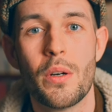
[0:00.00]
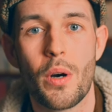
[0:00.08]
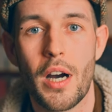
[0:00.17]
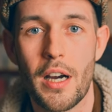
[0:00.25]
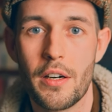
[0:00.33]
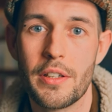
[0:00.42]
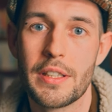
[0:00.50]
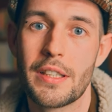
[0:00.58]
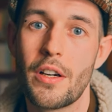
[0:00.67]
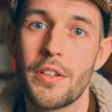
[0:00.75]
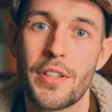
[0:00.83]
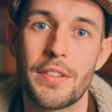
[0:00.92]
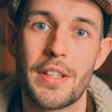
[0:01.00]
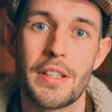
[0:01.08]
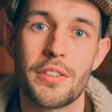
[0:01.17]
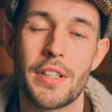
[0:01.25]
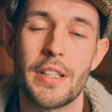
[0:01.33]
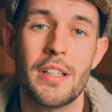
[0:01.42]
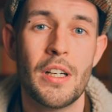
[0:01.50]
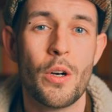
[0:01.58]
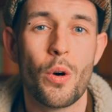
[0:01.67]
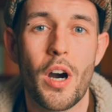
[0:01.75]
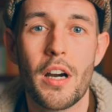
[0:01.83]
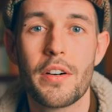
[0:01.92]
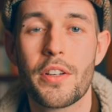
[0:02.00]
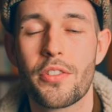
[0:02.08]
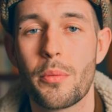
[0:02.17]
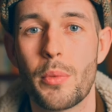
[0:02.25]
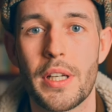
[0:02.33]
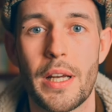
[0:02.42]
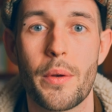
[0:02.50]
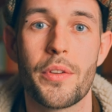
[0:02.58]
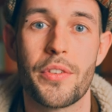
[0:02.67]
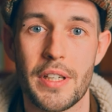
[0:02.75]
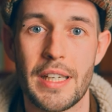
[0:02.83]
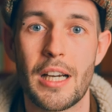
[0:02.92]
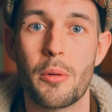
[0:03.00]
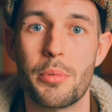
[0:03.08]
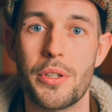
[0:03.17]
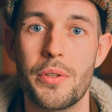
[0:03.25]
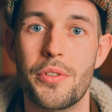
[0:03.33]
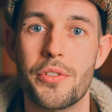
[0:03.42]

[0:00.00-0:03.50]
or hiring a content editor, or hiring someone else that can help you